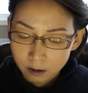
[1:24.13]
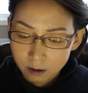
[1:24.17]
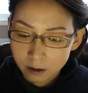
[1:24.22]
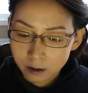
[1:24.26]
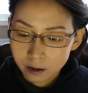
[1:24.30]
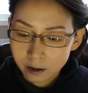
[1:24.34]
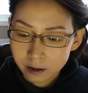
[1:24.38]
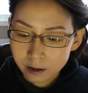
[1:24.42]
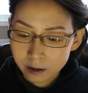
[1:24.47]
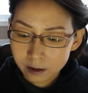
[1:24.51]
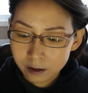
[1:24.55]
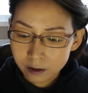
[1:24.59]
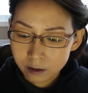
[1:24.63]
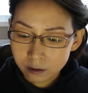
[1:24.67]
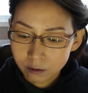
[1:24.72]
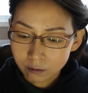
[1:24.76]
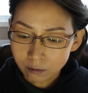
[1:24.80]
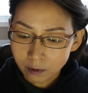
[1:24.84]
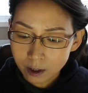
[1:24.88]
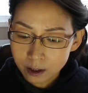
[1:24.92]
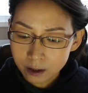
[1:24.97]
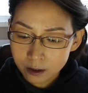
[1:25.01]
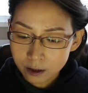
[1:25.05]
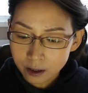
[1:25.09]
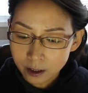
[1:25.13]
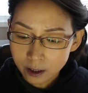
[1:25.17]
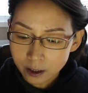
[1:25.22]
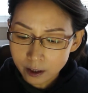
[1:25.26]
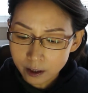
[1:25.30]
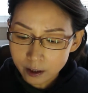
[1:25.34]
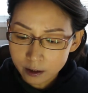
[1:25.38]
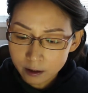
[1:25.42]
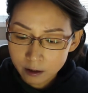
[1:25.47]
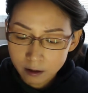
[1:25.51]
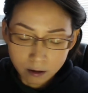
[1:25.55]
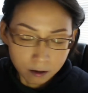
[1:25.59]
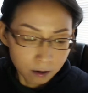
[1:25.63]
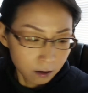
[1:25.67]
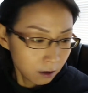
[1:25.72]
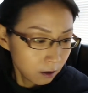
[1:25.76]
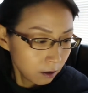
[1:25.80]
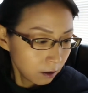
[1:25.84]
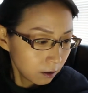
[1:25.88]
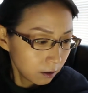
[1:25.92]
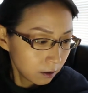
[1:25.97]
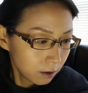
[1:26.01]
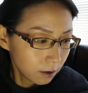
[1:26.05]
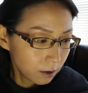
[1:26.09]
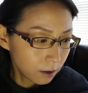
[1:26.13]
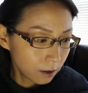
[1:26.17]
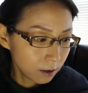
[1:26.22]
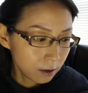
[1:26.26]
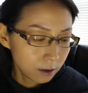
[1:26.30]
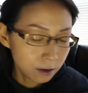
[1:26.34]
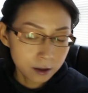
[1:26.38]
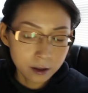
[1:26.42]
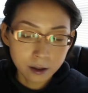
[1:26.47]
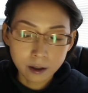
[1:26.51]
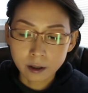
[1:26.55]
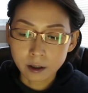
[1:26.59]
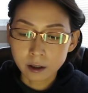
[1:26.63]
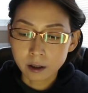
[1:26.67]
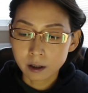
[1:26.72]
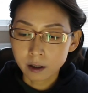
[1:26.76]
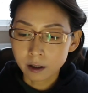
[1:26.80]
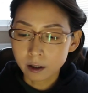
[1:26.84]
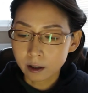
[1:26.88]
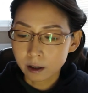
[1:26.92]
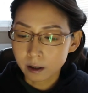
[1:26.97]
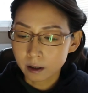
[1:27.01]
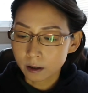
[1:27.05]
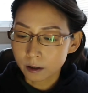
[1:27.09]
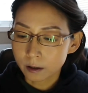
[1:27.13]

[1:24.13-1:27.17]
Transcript: This is Grande. This is their